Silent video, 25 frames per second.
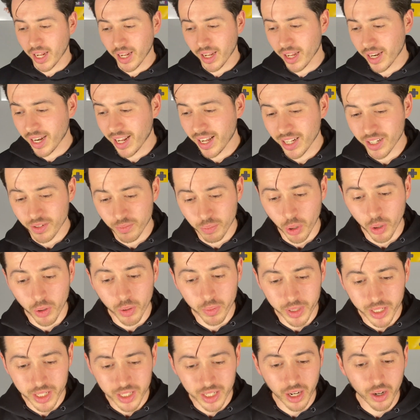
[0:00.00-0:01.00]
And that
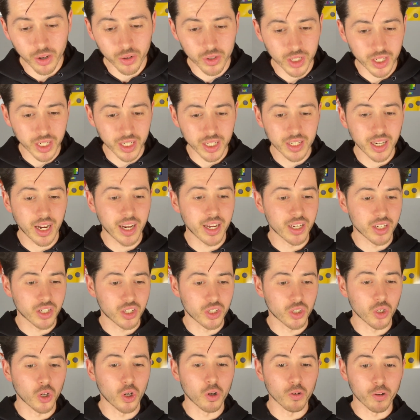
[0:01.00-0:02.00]
probably tells the entire
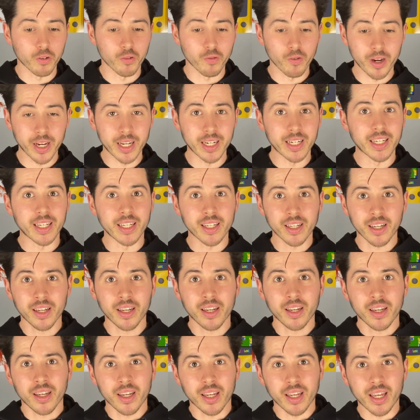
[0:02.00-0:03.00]
story, really.
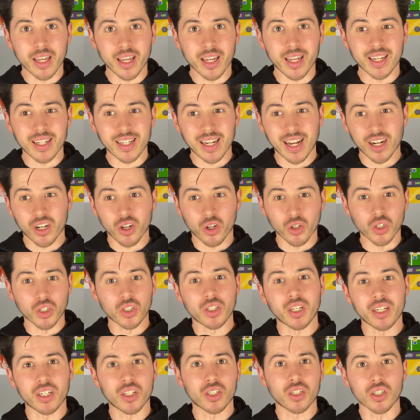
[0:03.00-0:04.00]
It's that
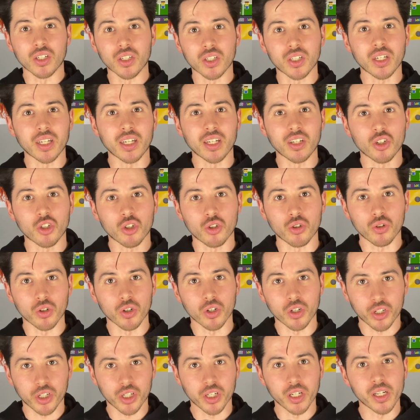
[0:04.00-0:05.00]
consistency and
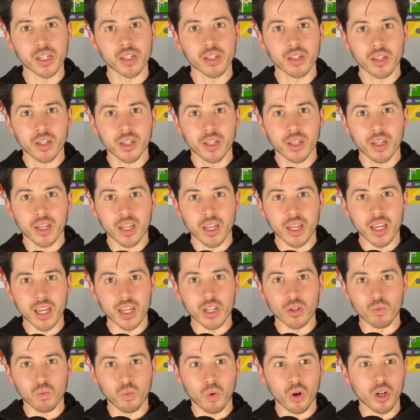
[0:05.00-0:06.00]
structure
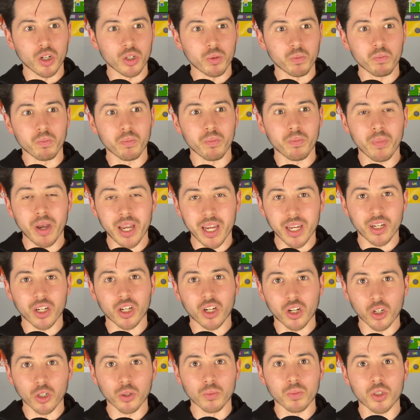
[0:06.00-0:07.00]
is what has made a
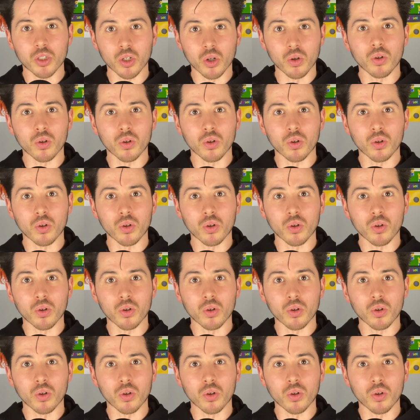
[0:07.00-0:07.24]
club so